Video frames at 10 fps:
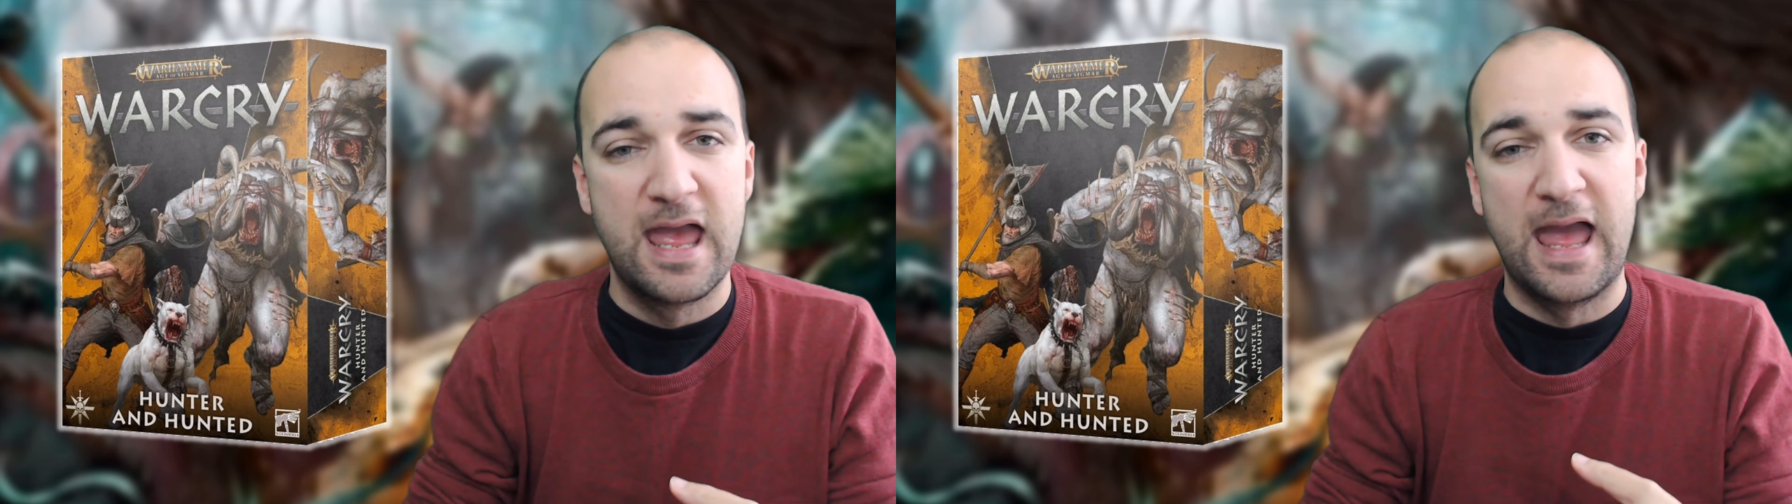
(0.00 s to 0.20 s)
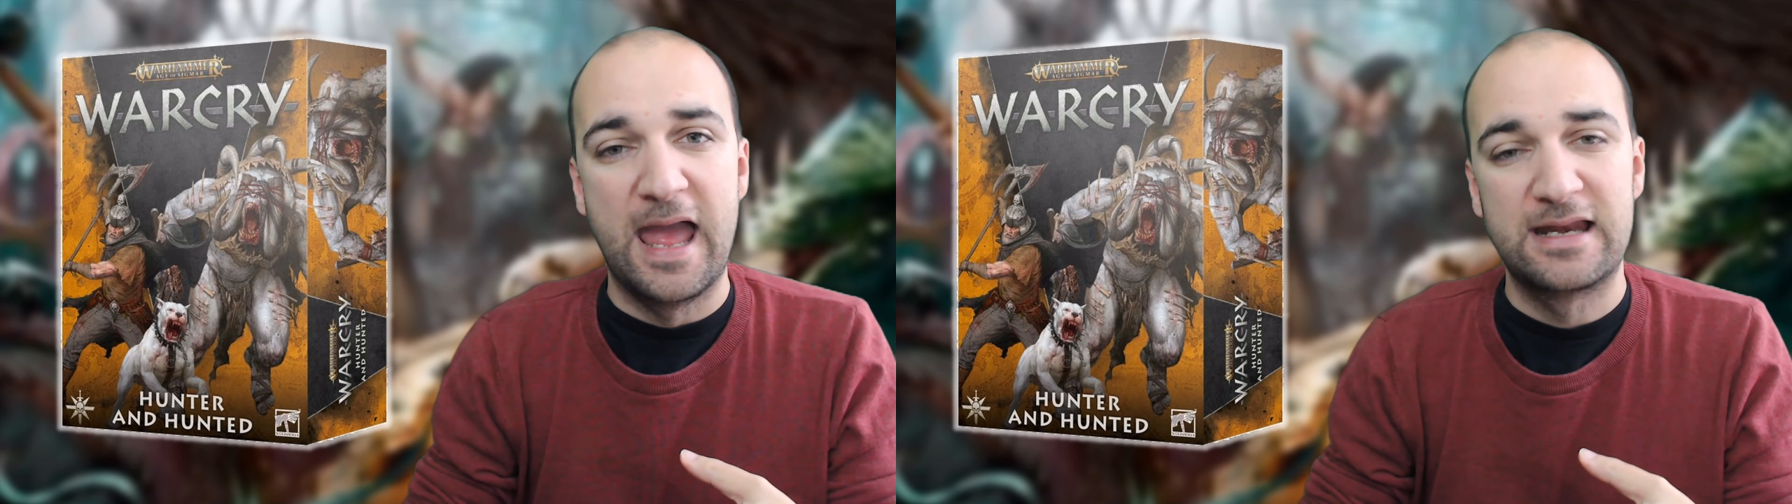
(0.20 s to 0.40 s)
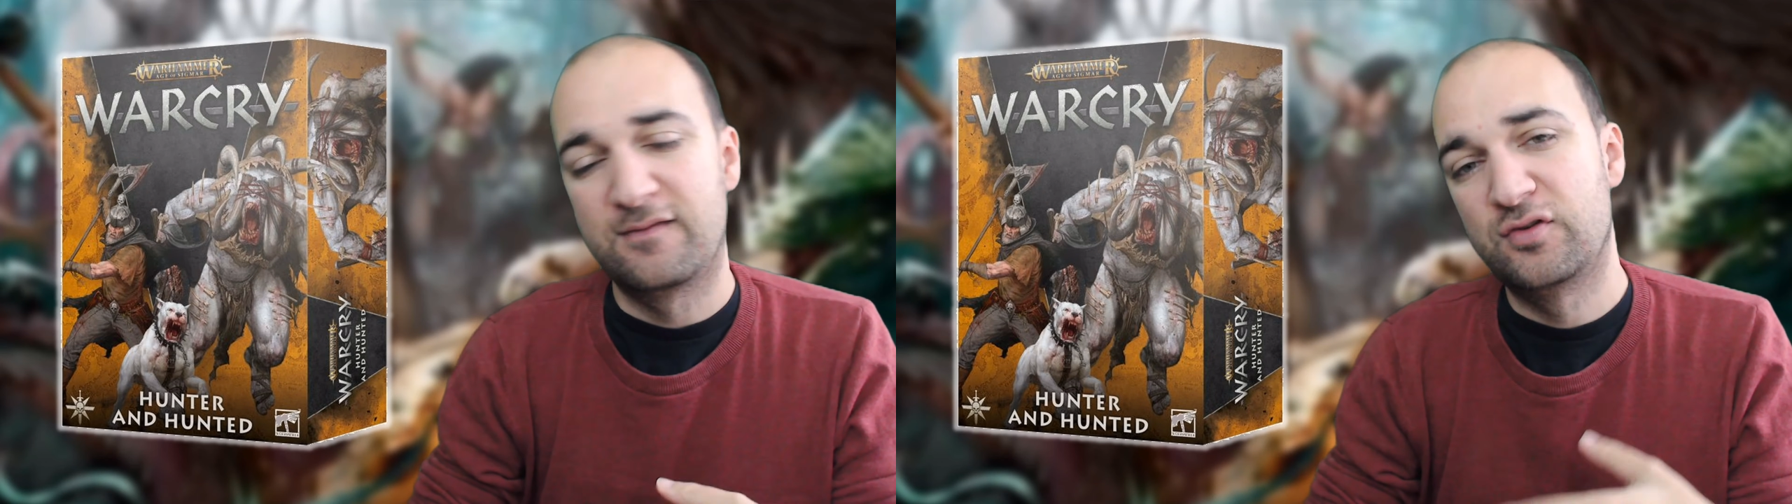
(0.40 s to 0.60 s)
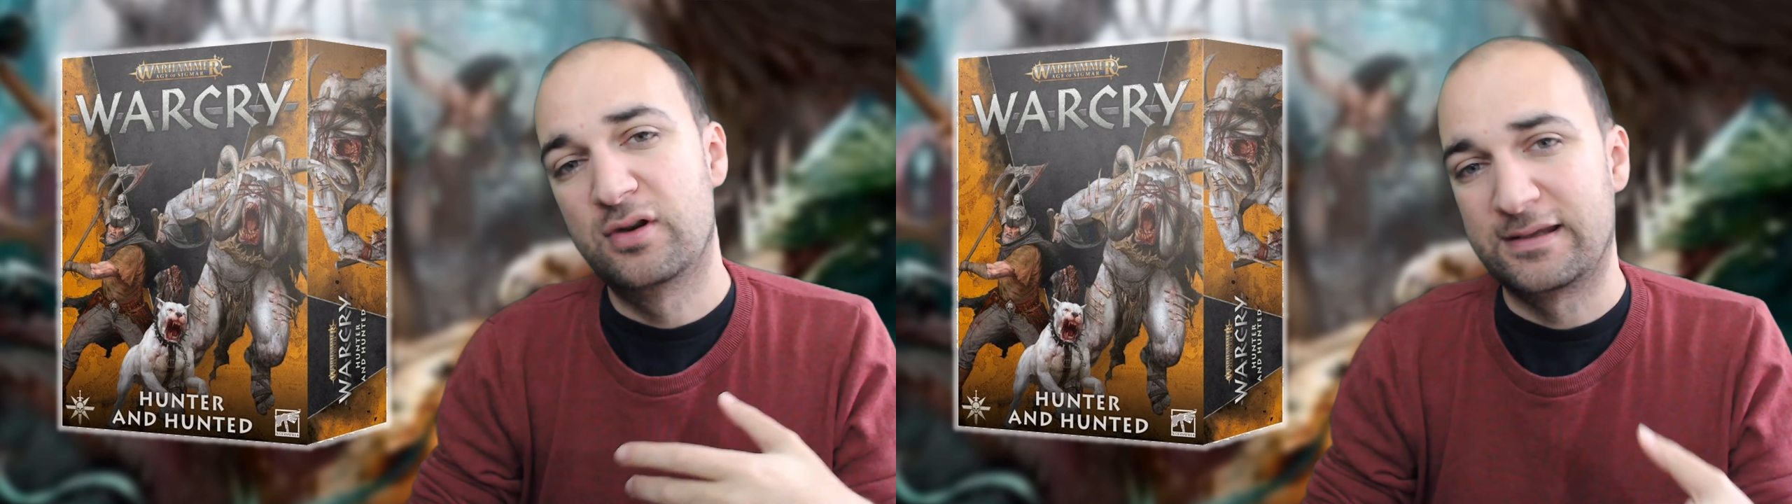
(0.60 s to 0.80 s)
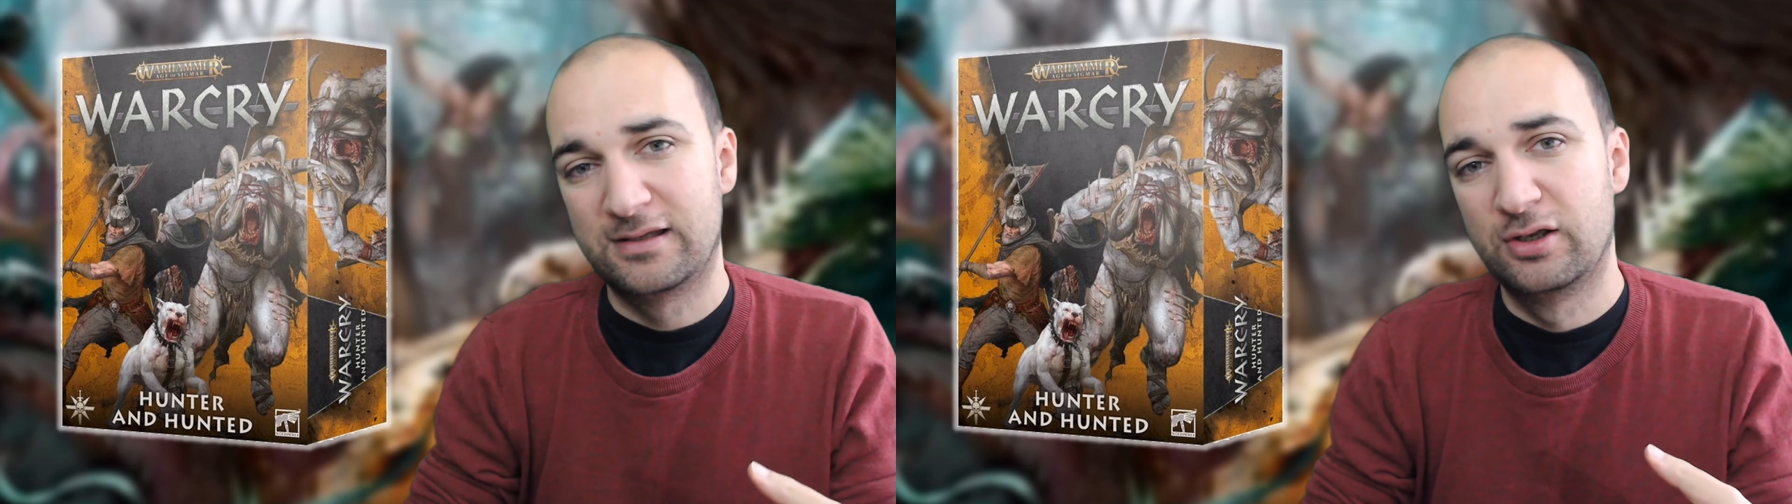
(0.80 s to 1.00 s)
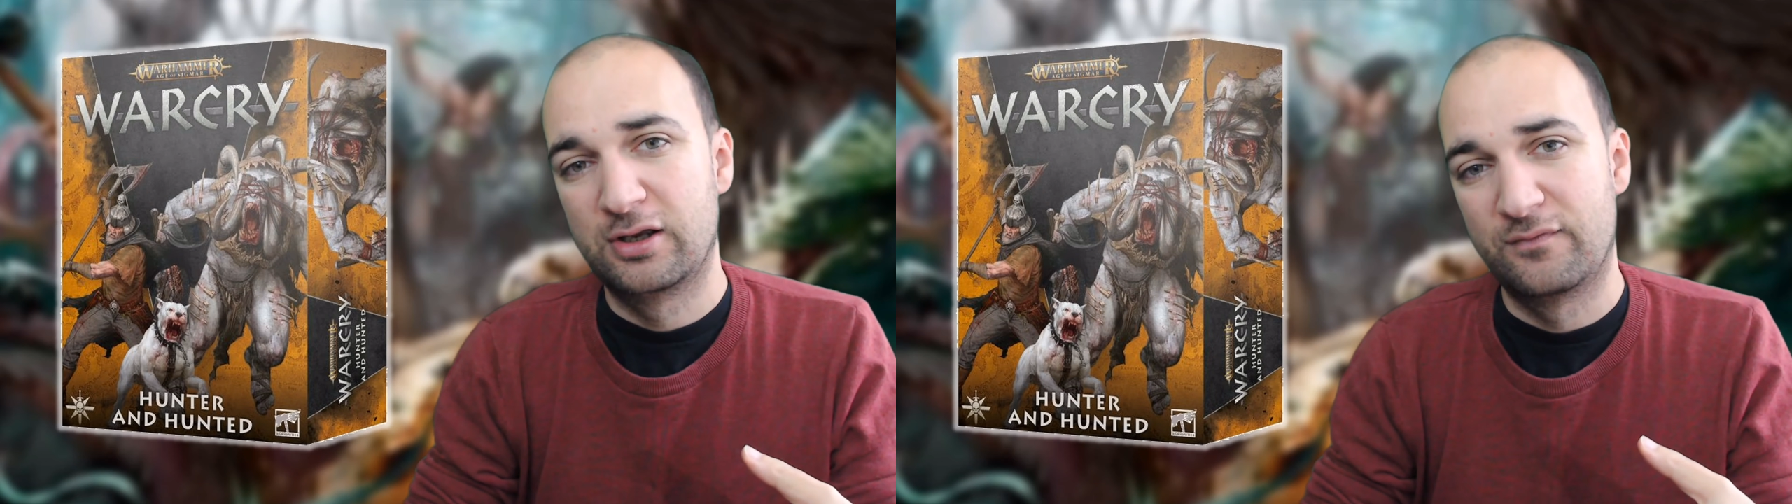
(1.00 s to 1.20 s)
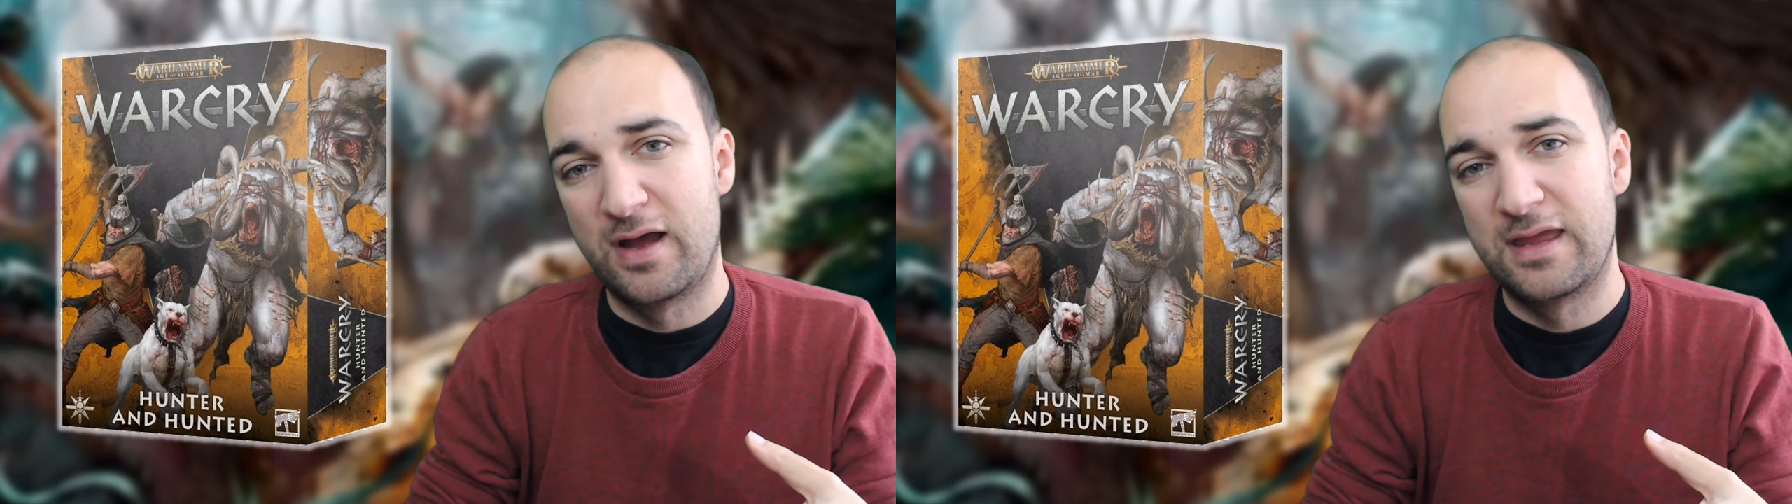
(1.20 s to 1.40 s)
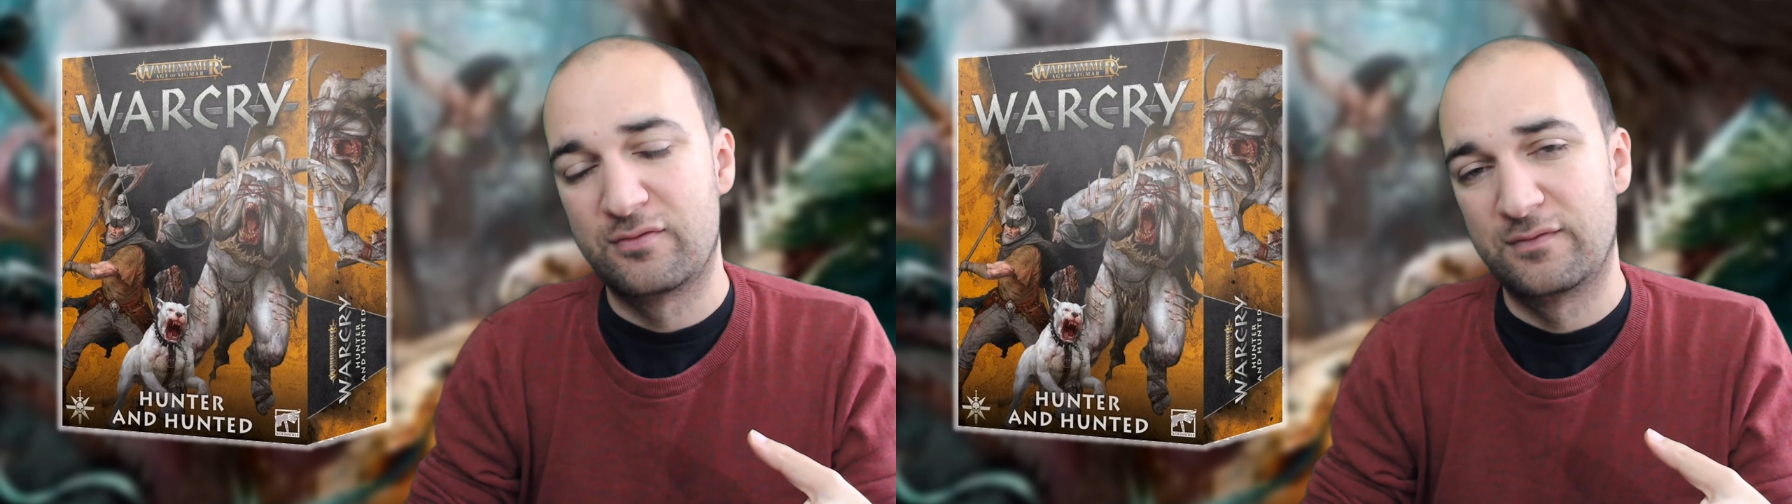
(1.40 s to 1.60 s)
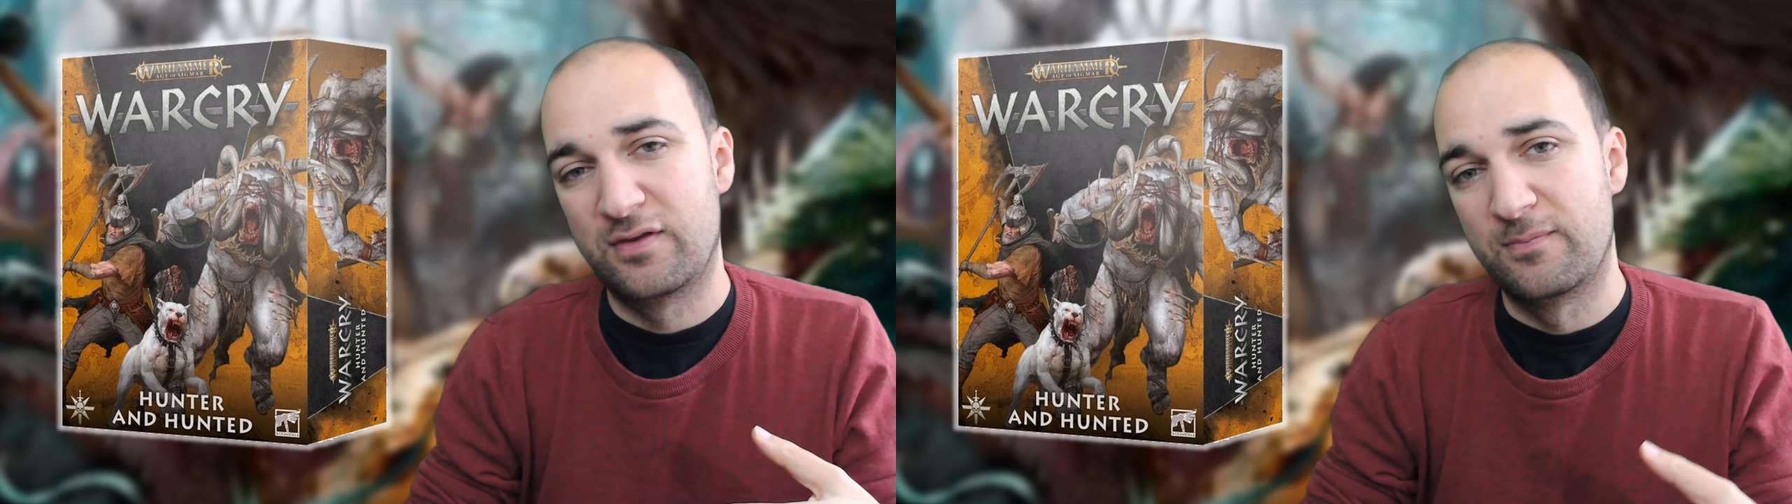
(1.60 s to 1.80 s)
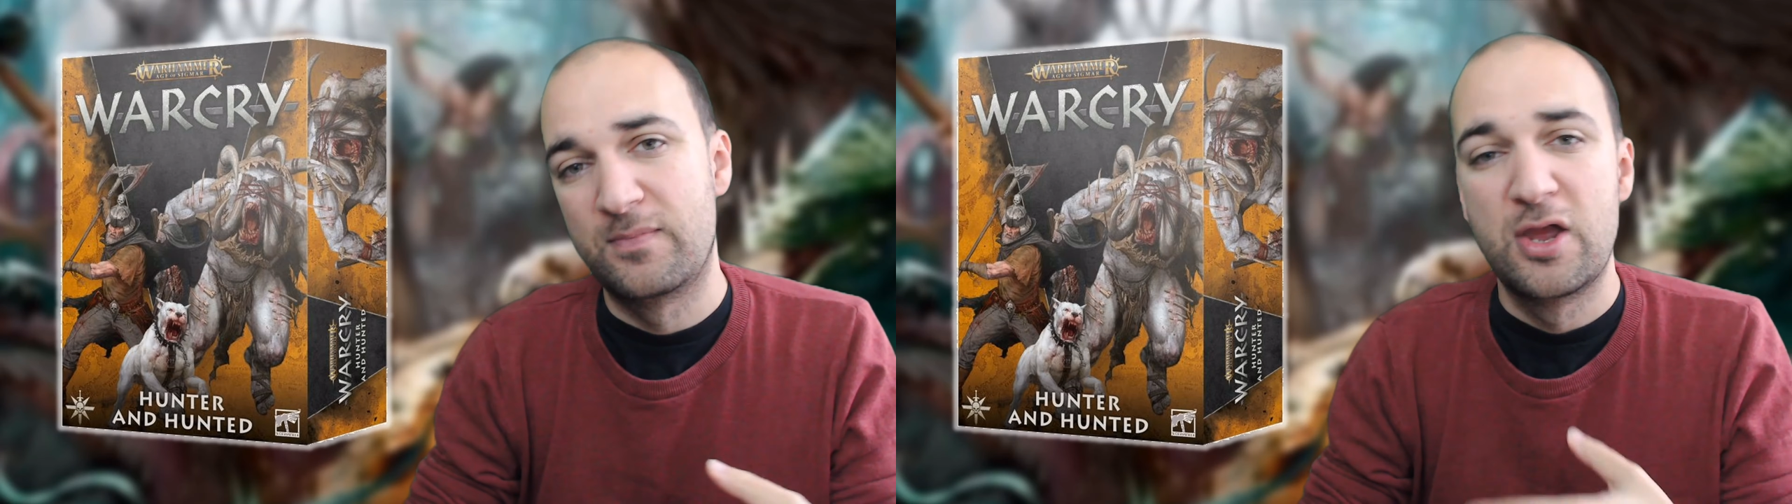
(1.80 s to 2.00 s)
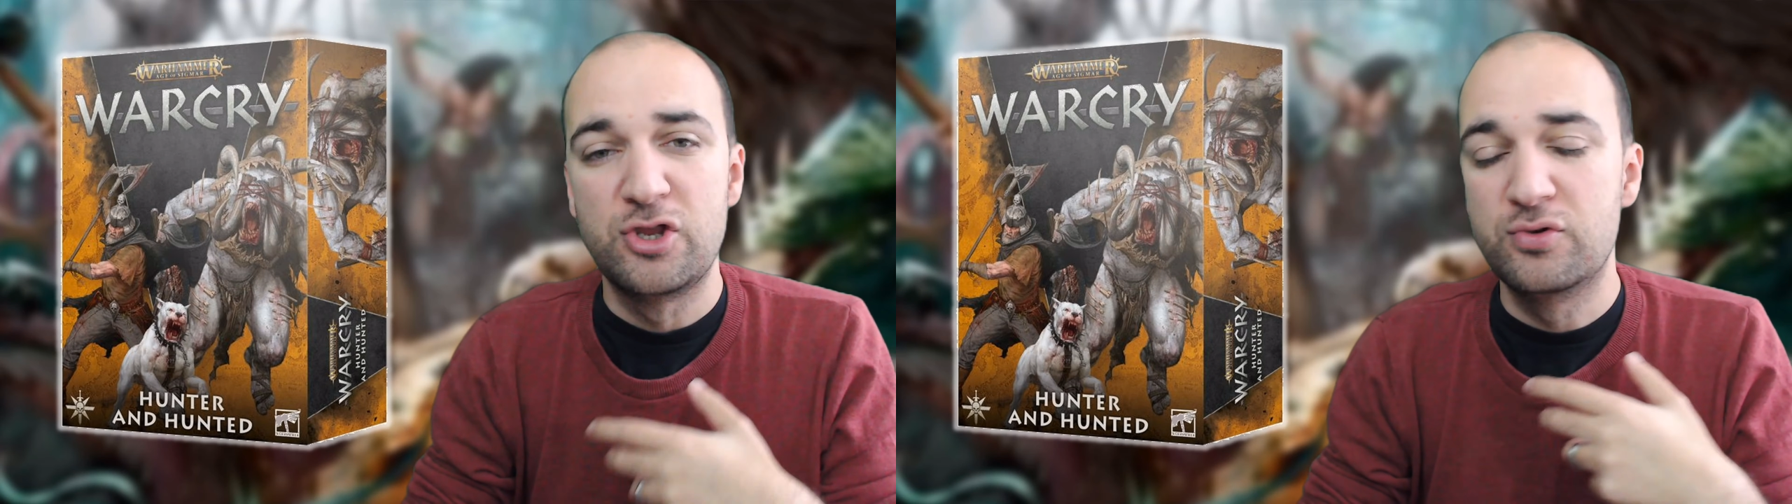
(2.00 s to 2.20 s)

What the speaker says: and if you like the look of either of them,